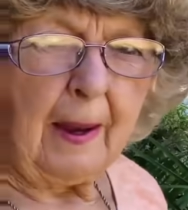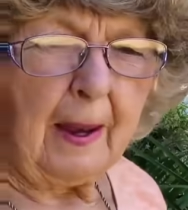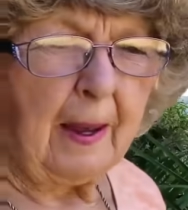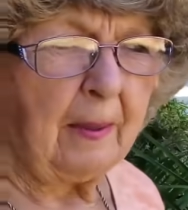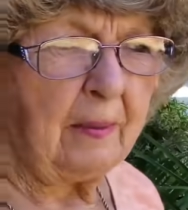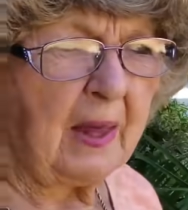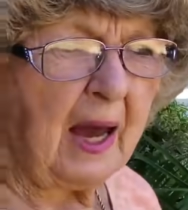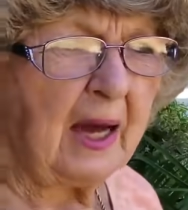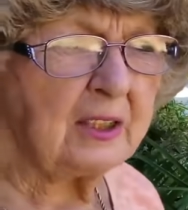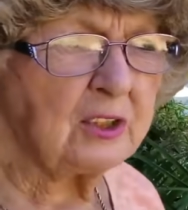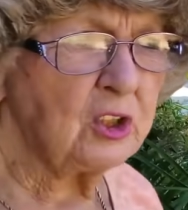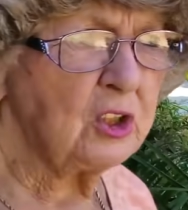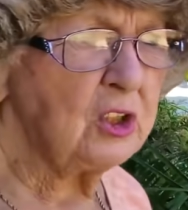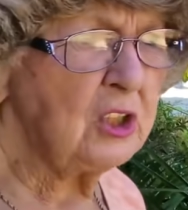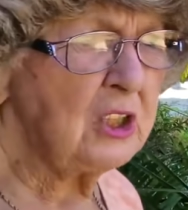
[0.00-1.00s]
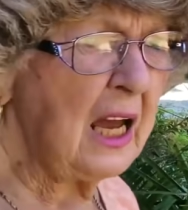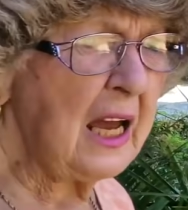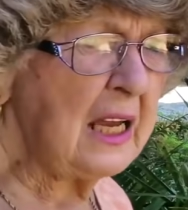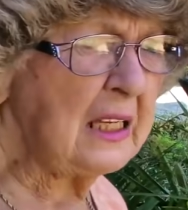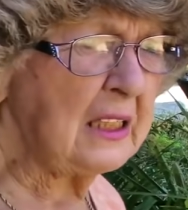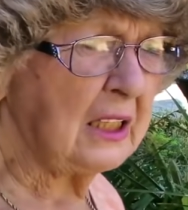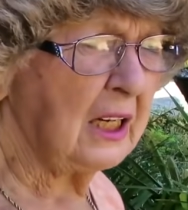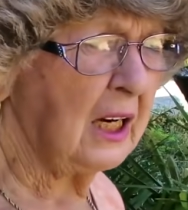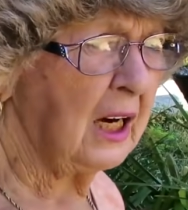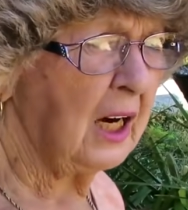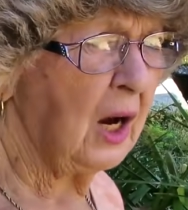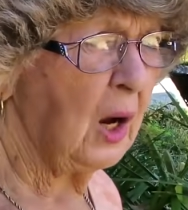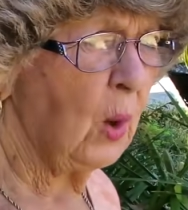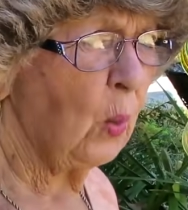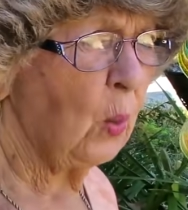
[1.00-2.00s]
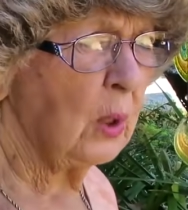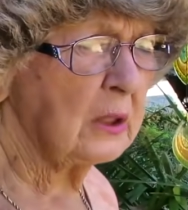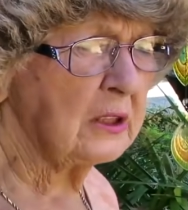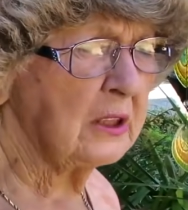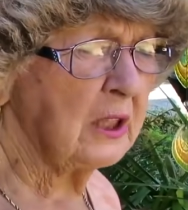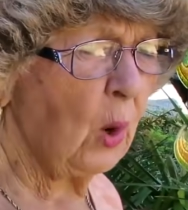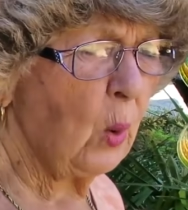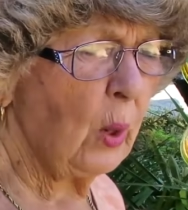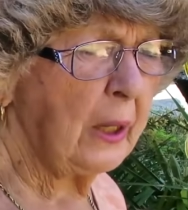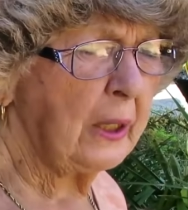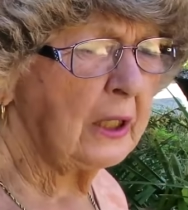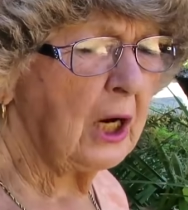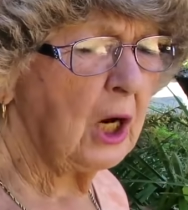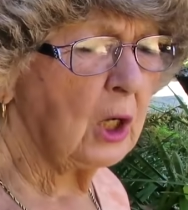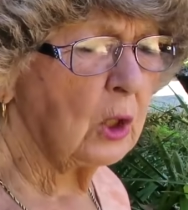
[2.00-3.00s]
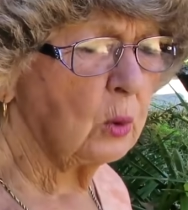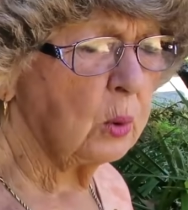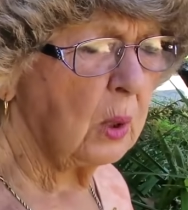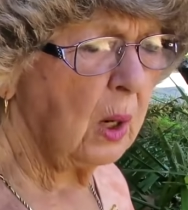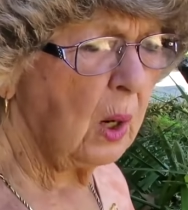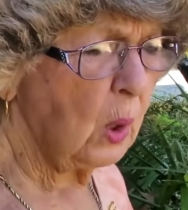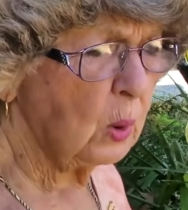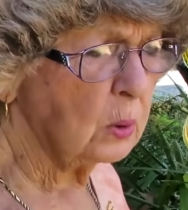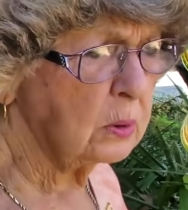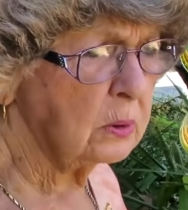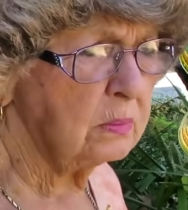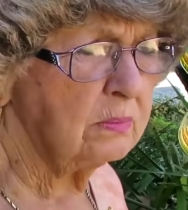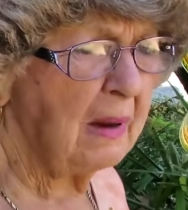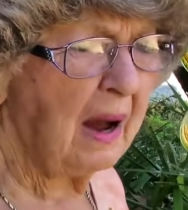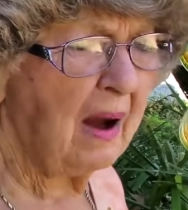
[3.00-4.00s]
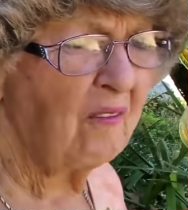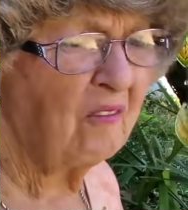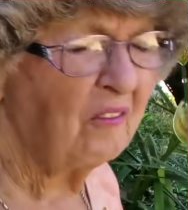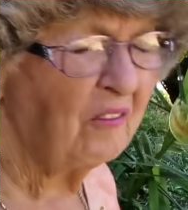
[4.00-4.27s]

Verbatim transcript: and that snake was going across my